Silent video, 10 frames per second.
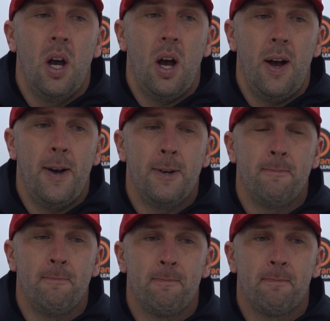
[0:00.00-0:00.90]

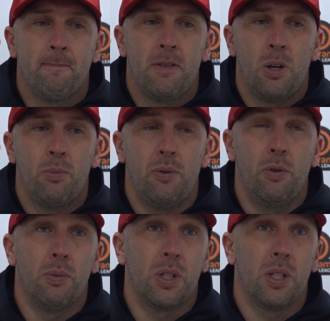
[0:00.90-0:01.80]
Um,
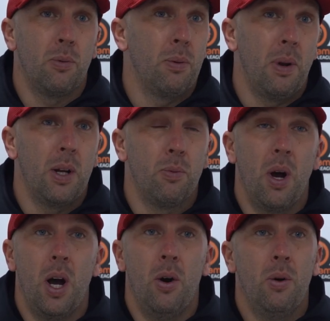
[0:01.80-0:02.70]
performances that we played
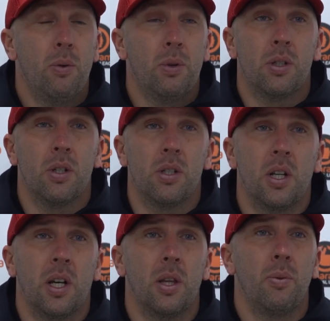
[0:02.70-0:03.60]
well we just
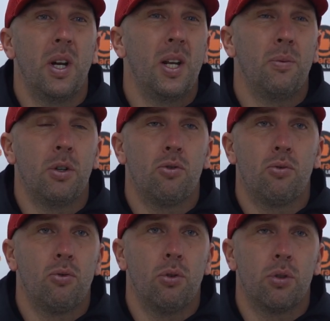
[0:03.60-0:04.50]
didn't get the win and we
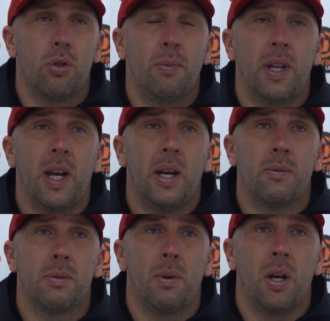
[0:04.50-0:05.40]
draw too many
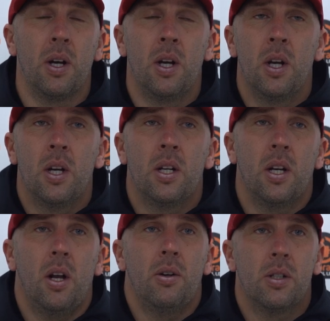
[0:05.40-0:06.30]
games but
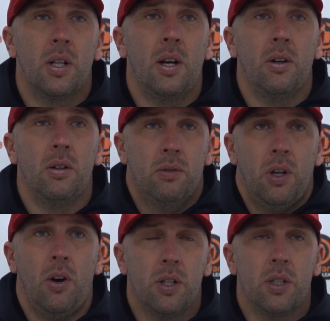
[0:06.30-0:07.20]
you know it's now
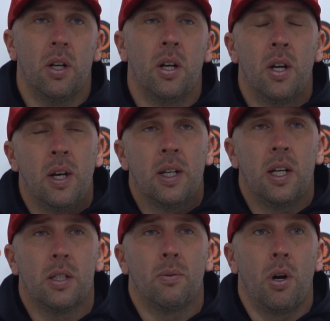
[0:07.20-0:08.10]
nice to
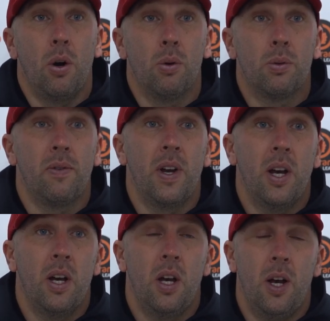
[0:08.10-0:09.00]
get some goals with
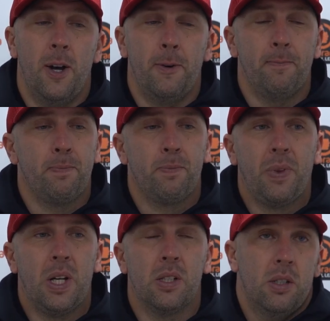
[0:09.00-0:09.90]
it um,
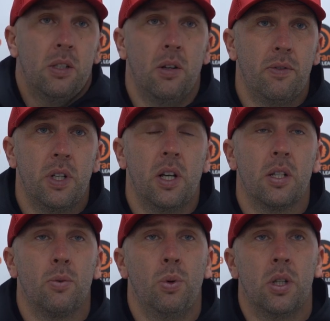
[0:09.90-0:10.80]
and obviously
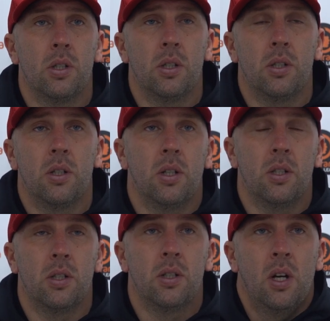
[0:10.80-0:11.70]
get some wins is
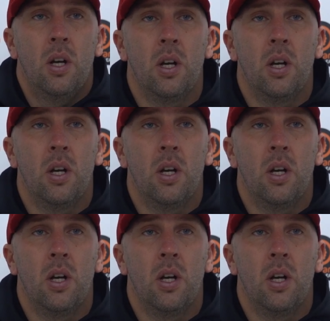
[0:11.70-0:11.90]
is